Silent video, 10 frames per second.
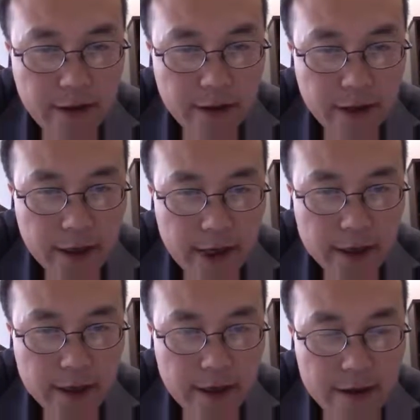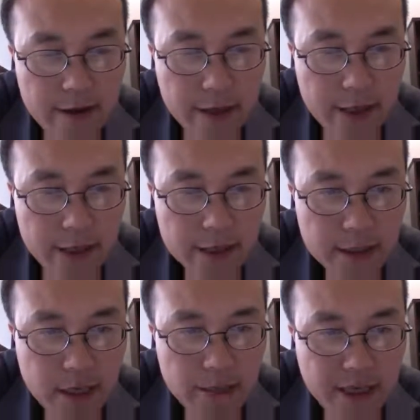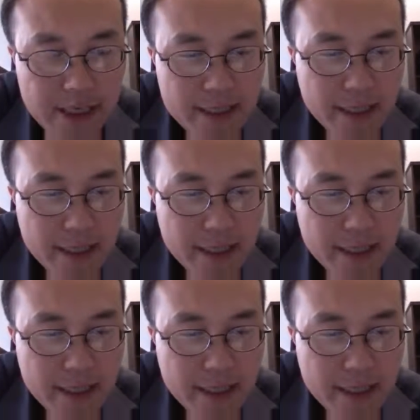they get together and compete.